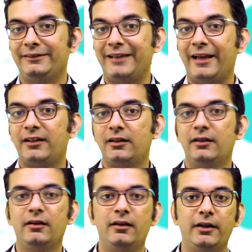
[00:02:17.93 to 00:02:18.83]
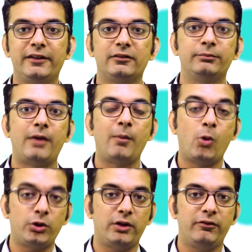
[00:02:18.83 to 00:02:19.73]
That is my
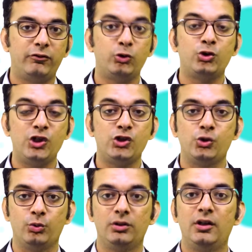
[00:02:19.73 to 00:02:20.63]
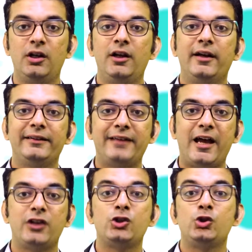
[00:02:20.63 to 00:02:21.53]
motive, to teach you,
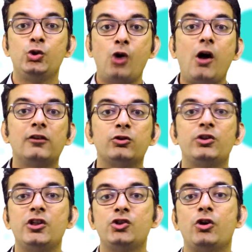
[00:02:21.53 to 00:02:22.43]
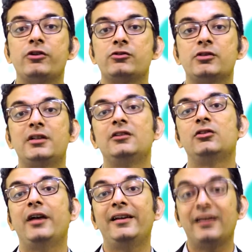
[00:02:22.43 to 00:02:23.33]
that you also teach your
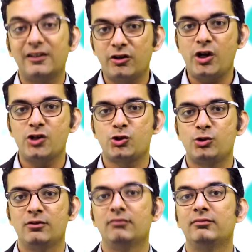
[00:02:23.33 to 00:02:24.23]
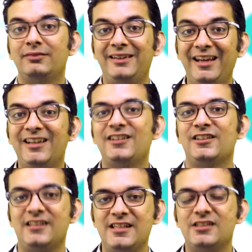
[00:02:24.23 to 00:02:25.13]
student and encourage they
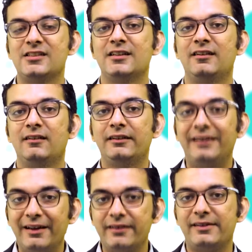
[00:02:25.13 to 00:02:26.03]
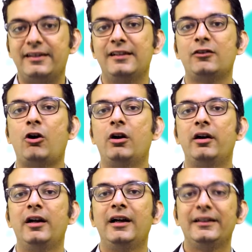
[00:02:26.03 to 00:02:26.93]
teach their skills
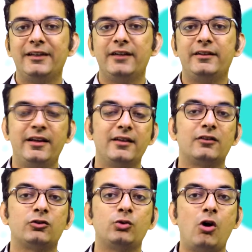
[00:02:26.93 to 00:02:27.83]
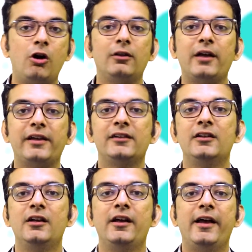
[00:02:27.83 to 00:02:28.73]
or their things to
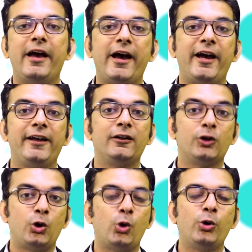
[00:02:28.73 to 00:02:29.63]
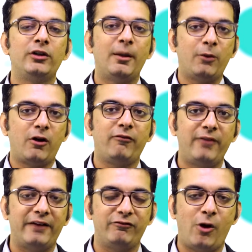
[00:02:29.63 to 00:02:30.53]
online and go number of
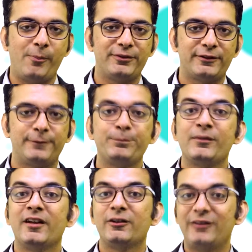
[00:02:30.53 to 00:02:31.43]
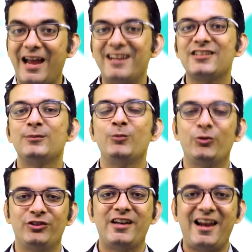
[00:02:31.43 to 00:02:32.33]
platforms. Let's
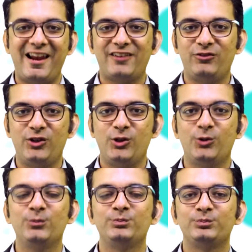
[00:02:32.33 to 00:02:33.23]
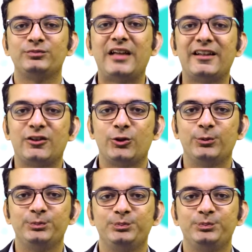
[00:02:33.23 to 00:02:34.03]
move to the next video. Thank you.